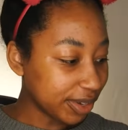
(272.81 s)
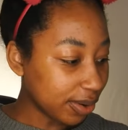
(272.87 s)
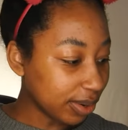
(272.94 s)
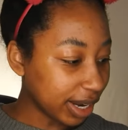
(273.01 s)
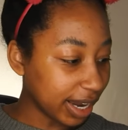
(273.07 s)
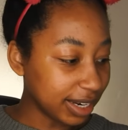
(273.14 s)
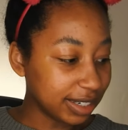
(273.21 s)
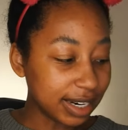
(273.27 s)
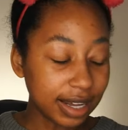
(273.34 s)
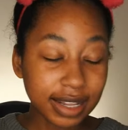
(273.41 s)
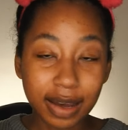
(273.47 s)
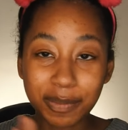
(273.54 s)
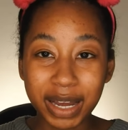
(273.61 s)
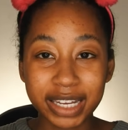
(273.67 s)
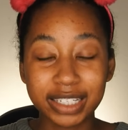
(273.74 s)
Okay, now
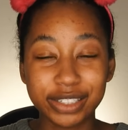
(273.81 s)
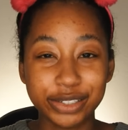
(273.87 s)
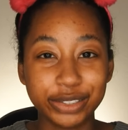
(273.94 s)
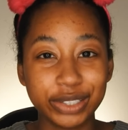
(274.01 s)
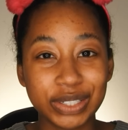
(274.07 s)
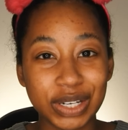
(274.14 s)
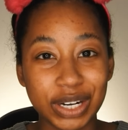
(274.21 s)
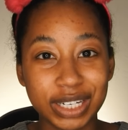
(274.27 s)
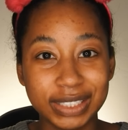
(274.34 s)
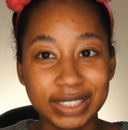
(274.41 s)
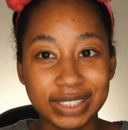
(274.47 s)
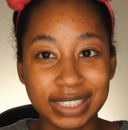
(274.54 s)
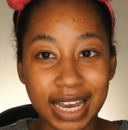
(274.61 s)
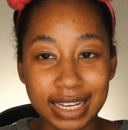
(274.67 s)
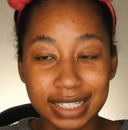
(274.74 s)
that my ears are
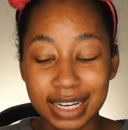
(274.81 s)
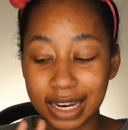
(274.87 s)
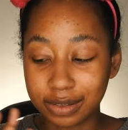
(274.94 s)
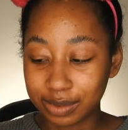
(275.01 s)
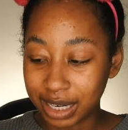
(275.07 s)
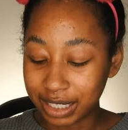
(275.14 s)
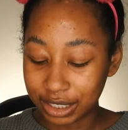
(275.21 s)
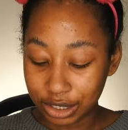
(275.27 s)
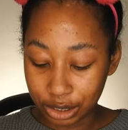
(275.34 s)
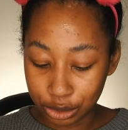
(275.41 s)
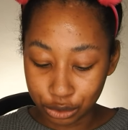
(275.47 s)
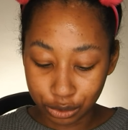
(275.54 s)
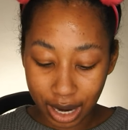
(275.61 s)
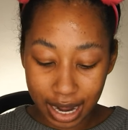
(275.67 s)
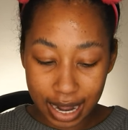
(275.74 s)
set and ready to
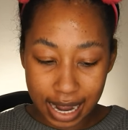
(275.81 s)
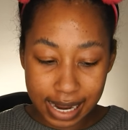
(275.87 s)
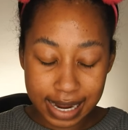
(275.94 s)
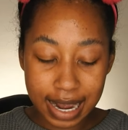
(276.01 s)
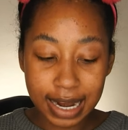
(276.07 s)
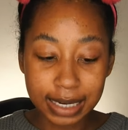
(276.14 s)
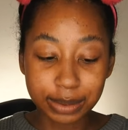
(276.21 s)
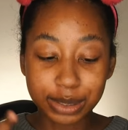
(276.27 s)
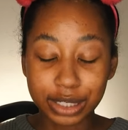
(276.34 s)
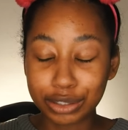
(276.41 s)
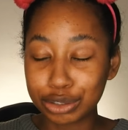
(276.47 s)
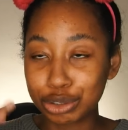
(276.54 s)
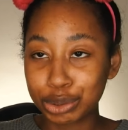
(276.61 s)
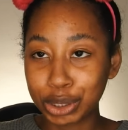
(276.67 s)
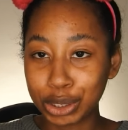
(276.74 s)
dry, I'm
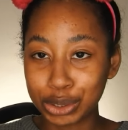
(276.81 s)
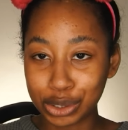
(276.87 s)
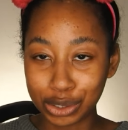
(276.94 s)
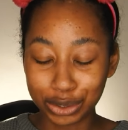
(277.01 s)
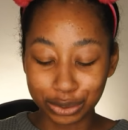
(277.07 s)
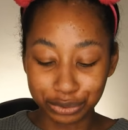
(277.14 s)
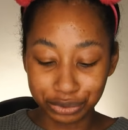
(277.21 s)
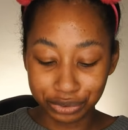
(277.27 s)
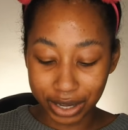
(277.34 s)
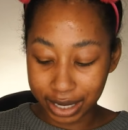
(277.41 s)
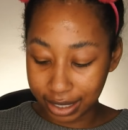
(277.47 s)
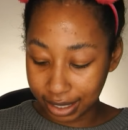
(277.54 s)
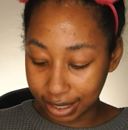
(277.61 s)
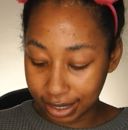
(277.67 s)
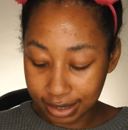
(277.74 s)
gonna start on the
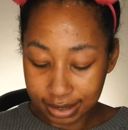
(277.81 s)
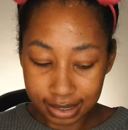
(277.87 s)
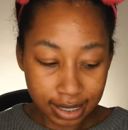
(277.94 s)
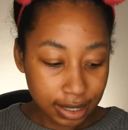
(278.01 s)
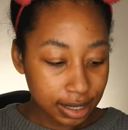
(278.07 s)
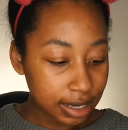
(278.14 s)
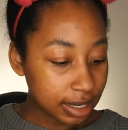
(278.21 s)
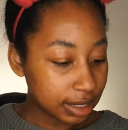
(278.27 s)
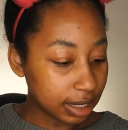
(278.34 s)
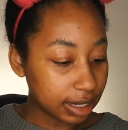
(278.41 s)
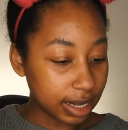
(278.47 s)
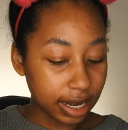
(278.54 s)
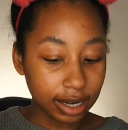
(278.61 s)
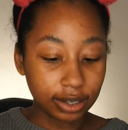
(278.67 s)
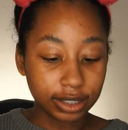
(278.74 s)
face.
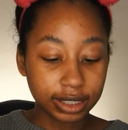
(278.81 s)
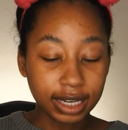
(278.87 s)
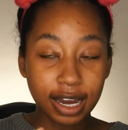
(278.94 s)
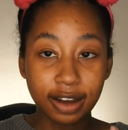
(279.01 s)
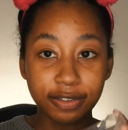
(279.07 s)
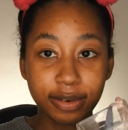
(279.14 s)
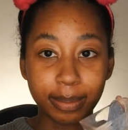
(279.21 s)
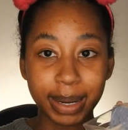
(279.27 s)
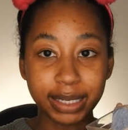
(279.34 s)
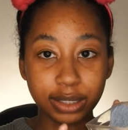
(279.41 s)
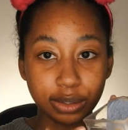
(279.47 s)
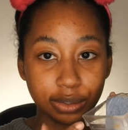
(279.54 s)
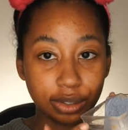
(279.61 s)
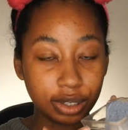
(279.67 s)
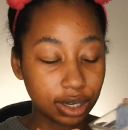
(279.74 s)
And I already have my
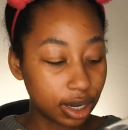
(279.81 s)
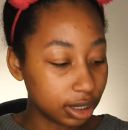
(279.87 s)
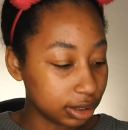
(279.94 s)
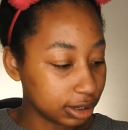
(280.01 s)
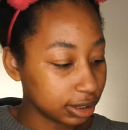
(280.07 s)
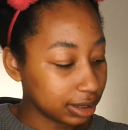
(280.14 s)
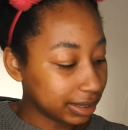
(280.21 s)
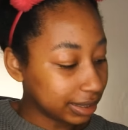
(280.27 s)
little color